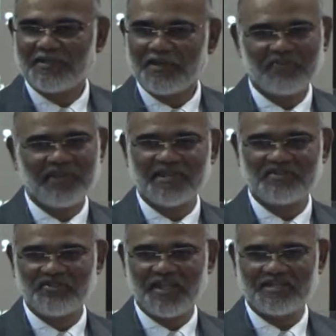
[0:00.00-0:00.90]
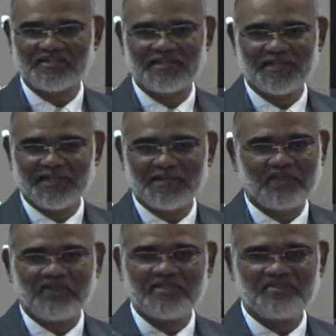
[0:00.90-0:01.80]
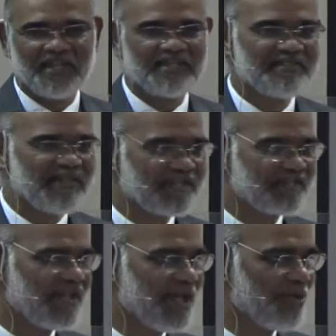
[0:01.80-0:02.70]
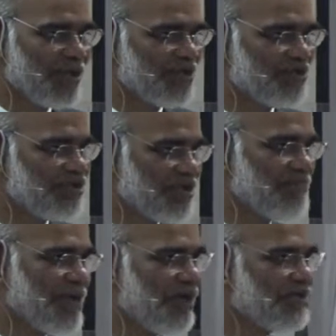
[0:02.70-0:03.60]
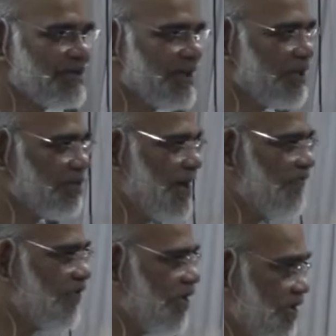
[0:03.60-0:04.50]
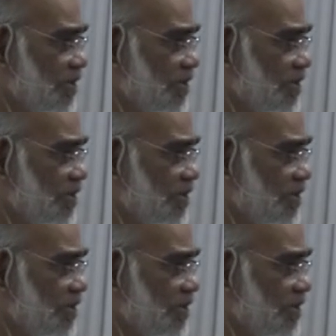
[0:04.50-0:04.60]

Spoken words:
Nothing has changed. Nothing changed yesterday when you shipped out on